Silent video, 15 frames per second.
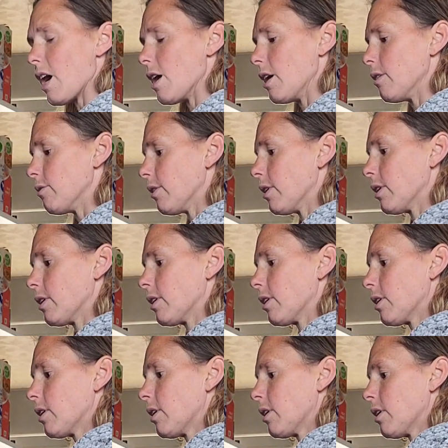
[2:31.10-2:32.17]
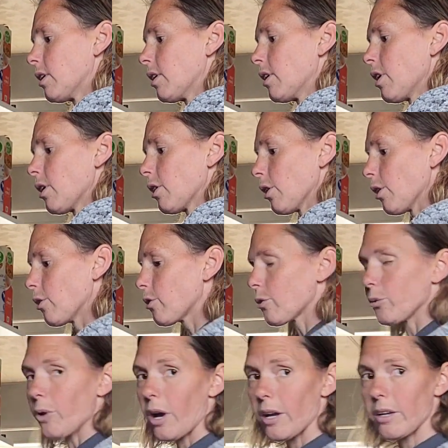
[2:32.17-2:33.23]
I've learned
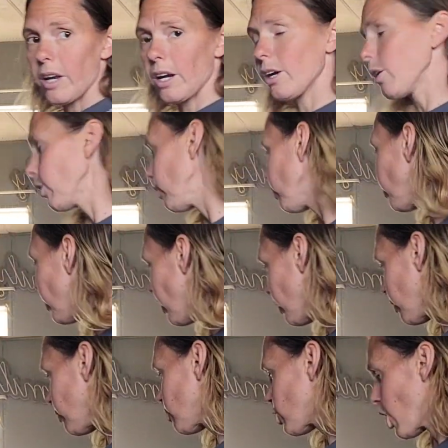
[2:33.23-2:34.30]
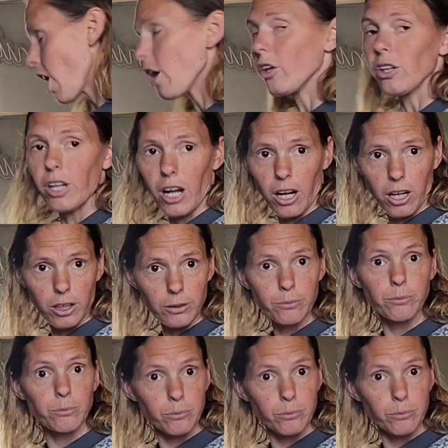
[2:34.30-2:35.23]
through trial and error.